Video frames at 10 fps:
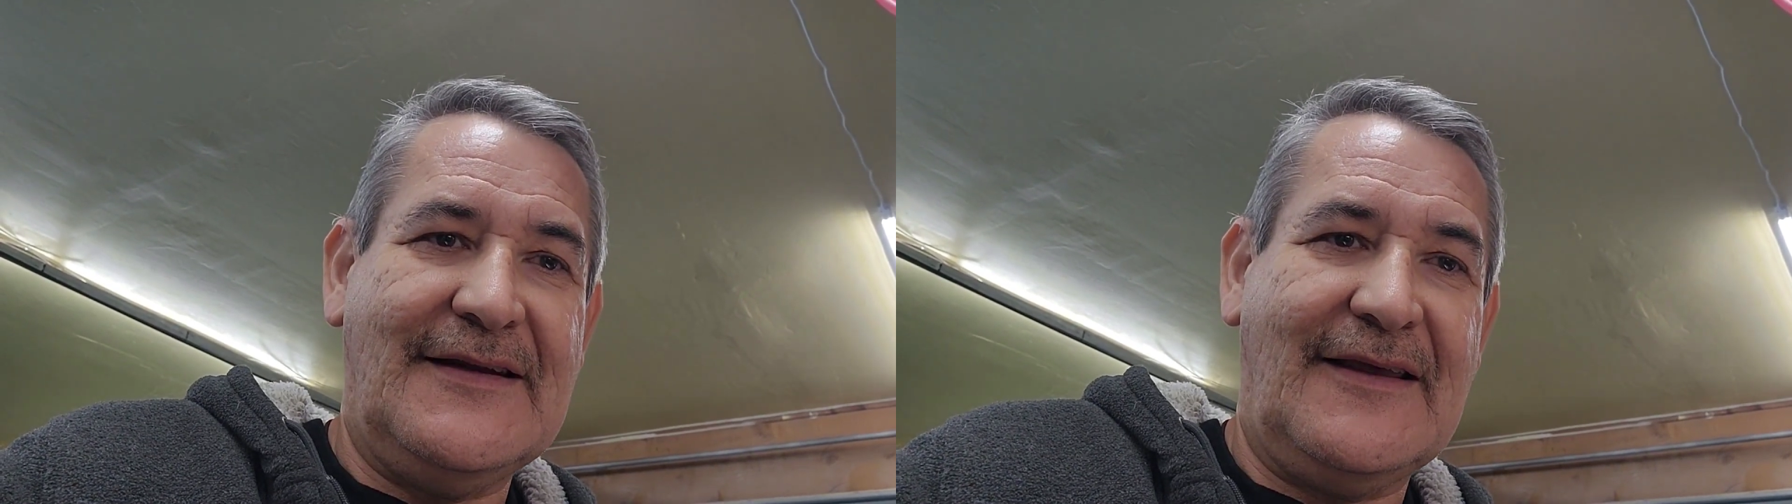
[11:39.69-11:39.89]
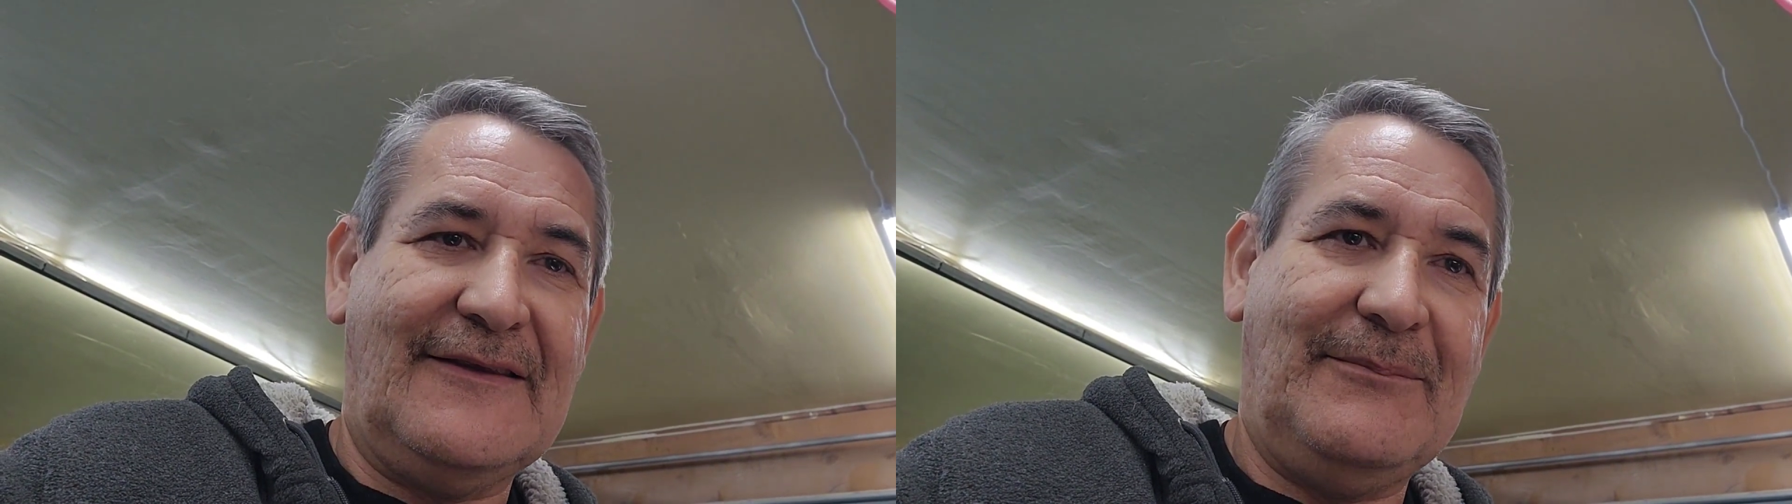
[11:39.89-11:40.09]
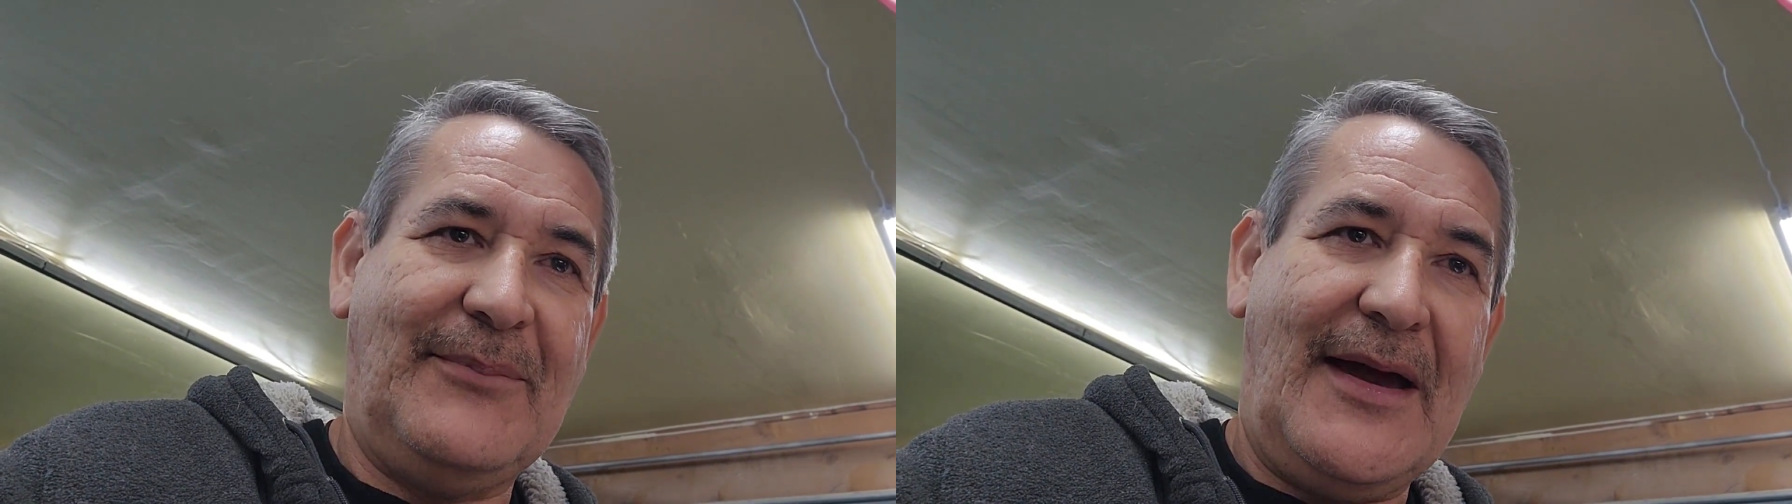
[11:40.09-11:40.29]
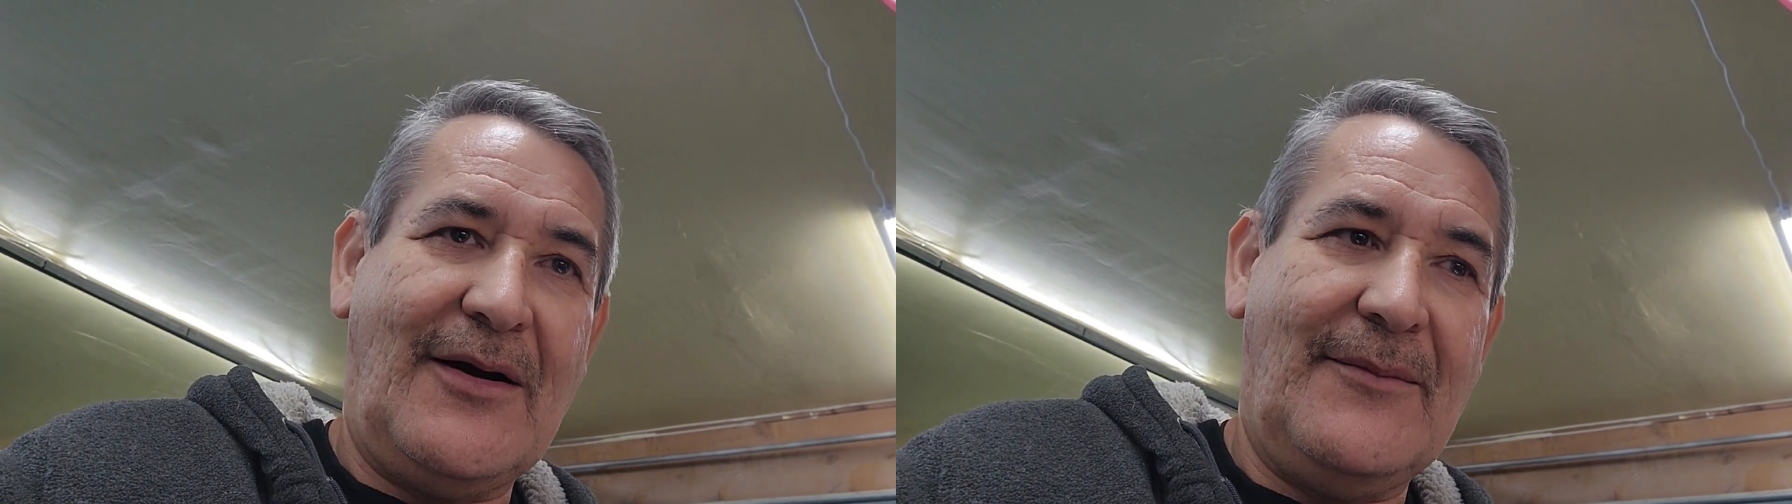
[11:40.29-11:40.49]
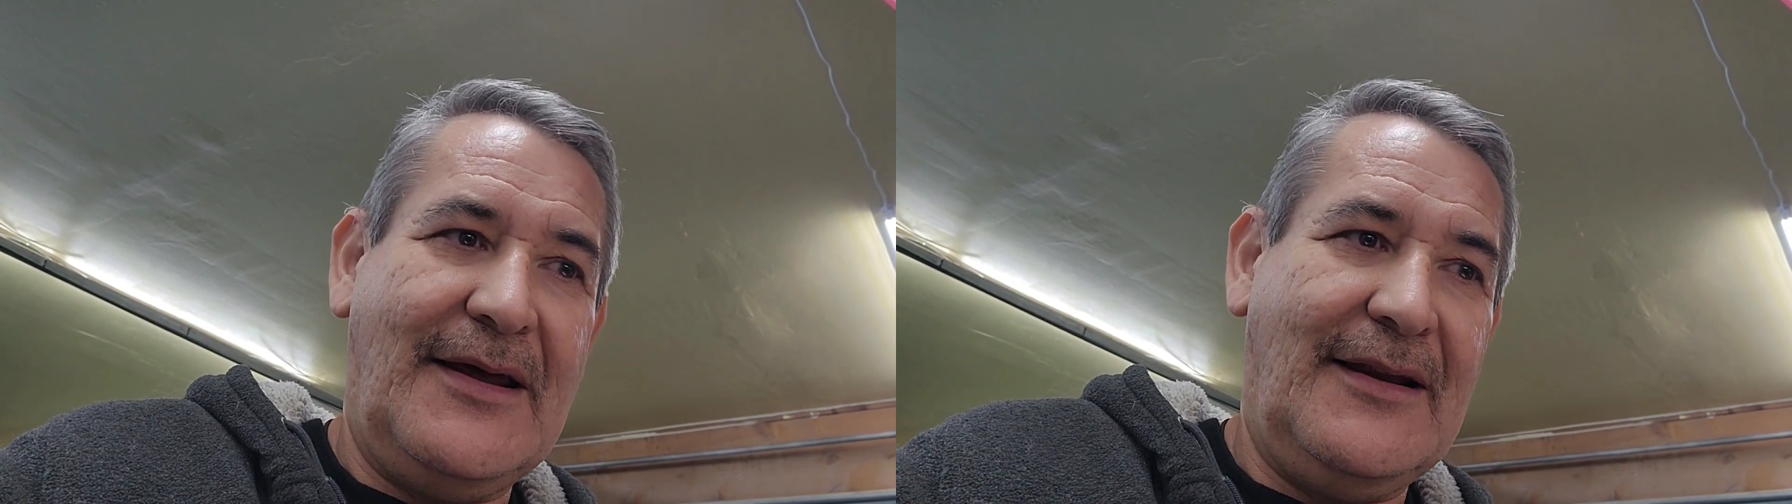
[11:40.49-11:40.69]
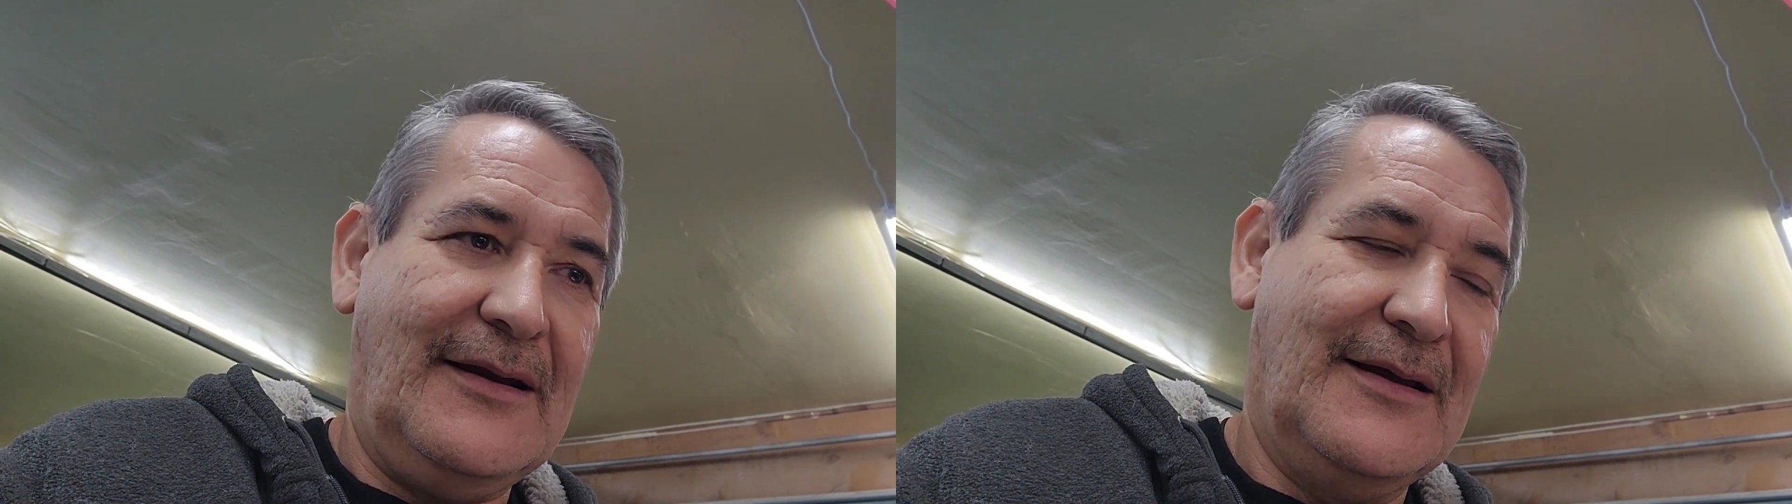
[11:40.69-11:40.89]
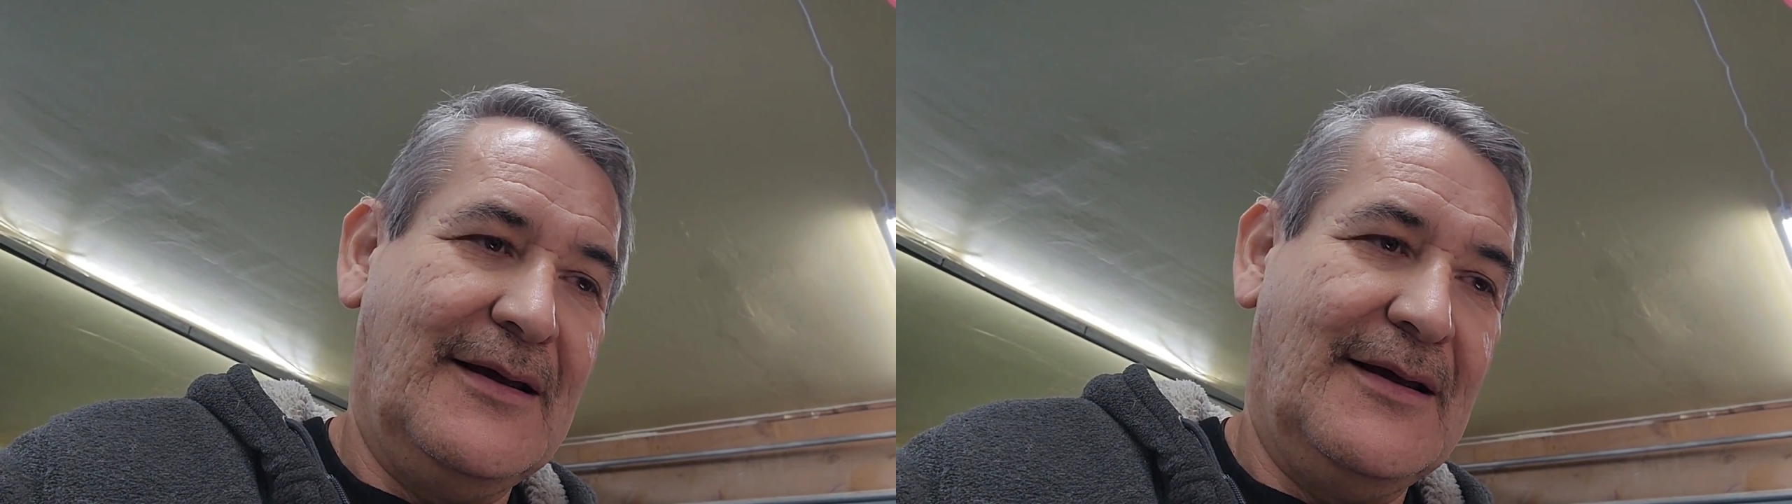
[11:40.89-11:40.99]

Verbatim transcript: an experiment,